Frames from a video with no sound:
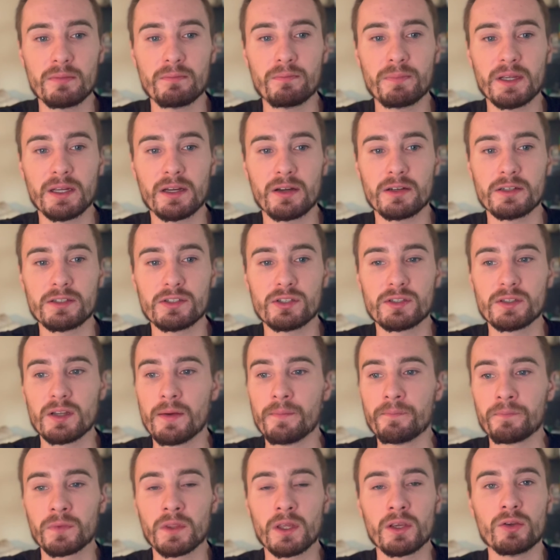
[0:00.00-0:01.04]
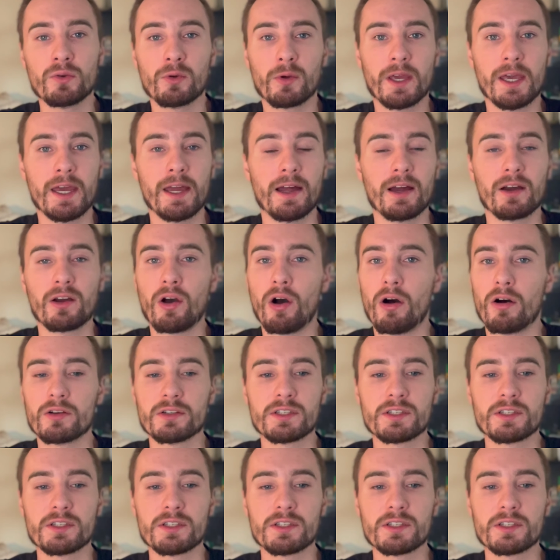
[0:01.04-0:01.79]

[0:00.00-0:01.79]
because you can't call